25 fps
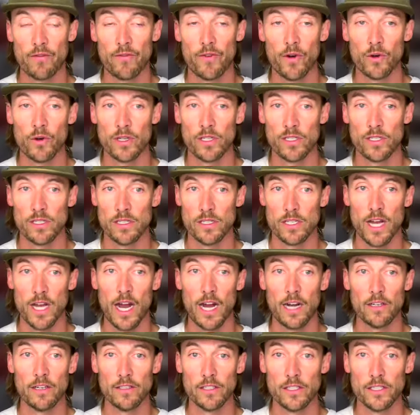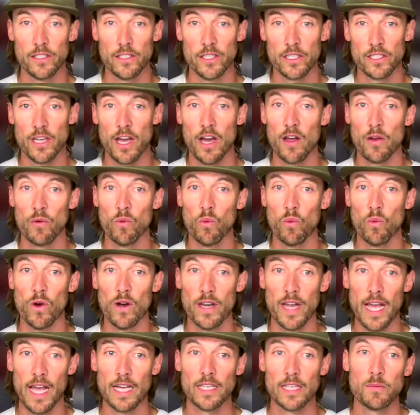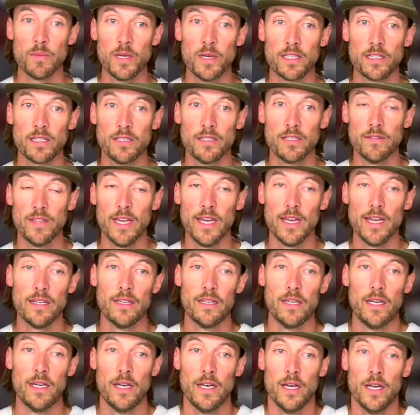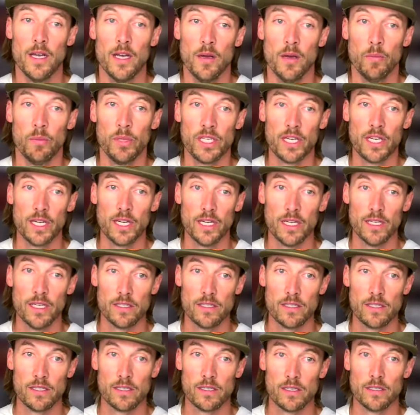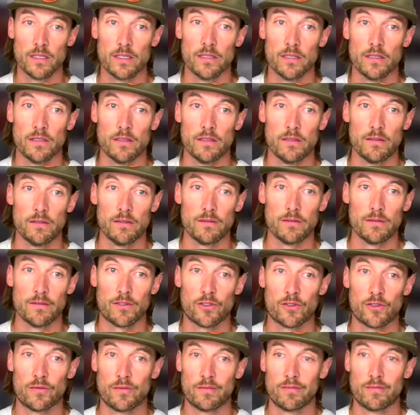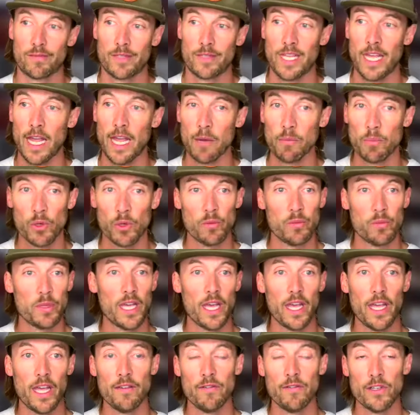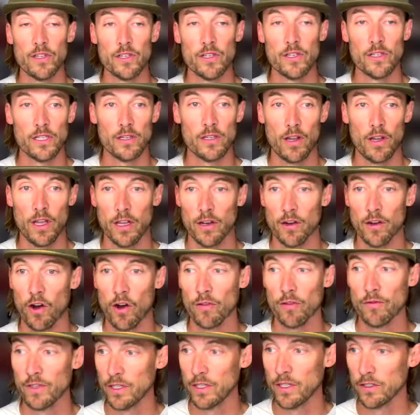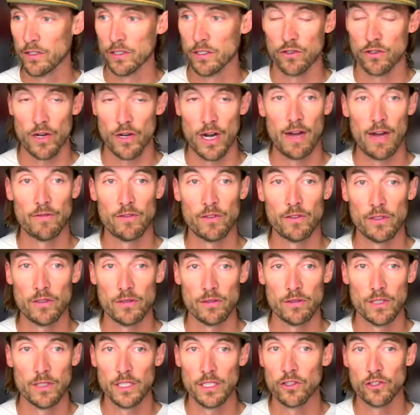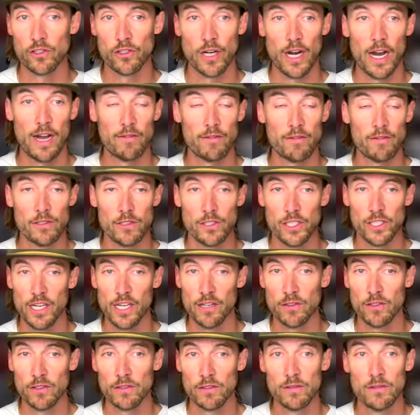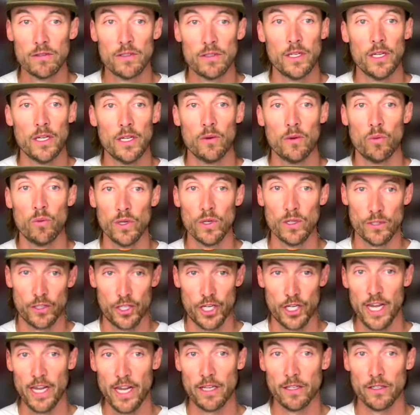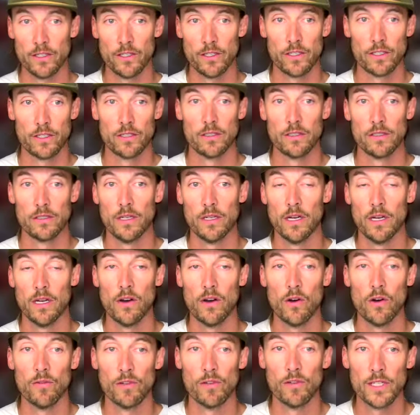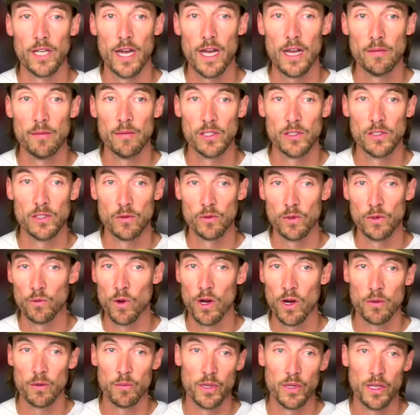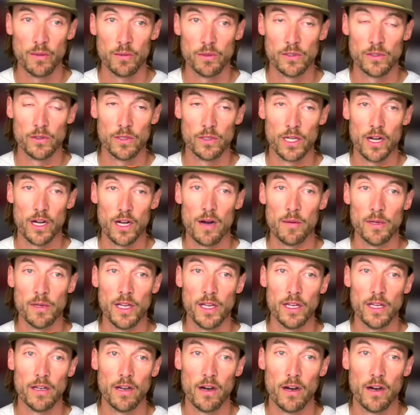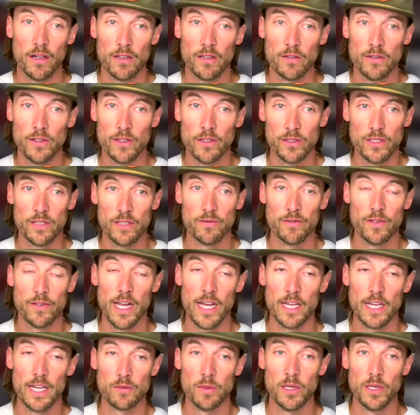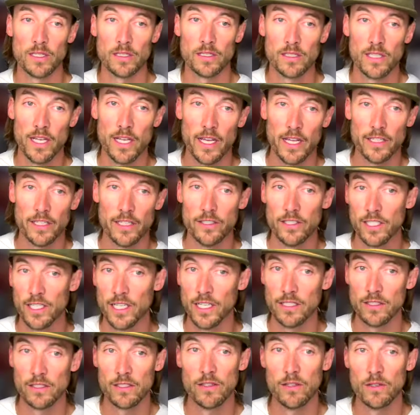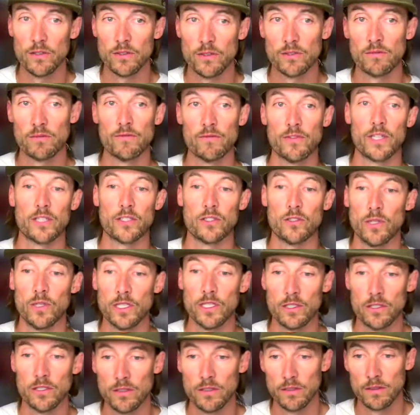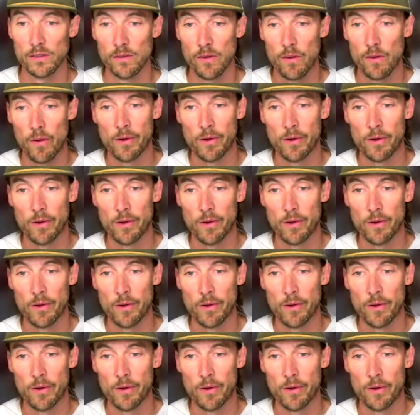focus entirely just on one aspect of that, because camper behavior and RVers and leisure travel in general will change over time. And so we want to be able to accommodate all of those different aspects to hedge against those fluctuations.